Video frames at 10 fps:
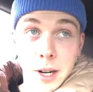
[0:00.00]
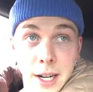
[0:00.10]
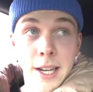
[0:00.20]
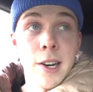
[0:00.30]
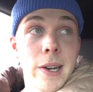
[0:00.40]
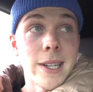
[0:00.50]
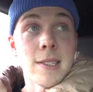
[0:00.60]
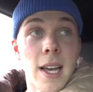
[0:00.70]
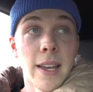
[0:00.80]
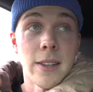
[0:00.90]
we're going to get her into
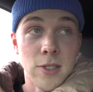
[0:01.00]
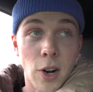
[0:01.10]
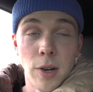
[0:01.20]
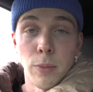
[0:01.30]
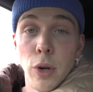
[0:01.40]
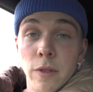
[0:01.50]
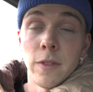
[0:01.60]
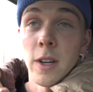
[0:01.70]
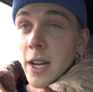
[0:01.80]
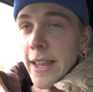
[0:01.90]
second, start to
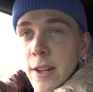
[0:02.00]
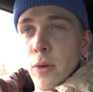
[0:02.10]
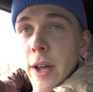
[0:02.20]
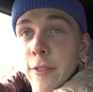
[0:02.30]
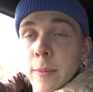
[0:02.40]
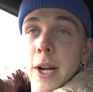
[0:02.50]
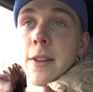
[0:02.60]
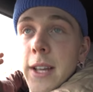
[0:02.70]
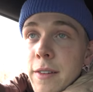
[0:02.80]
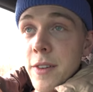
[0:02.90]
move. And then we'll get from there.
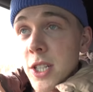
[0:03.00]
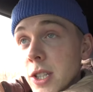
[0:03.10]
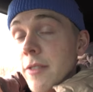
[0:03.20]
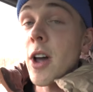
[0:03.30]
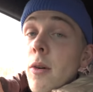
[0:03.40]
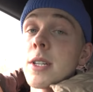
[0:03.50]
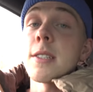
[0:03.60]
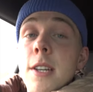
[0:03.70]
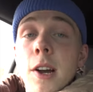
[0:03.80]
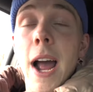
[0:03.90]
And then eventually, if y'all want to
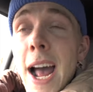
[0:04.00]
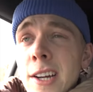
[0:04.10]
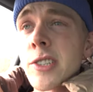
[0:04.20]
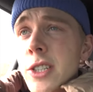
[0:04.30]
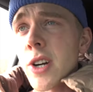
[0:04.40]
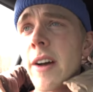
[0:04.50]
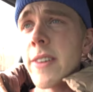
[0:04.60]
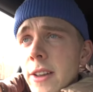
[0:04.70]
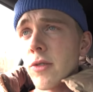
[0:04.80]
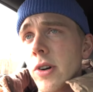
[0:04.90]
see her actually drive
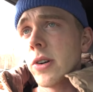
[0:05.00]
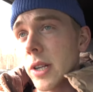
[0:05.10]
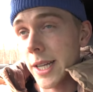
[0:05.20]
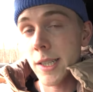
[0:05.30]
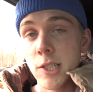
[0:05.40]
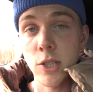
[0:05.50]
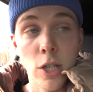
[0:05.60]
down the road, let us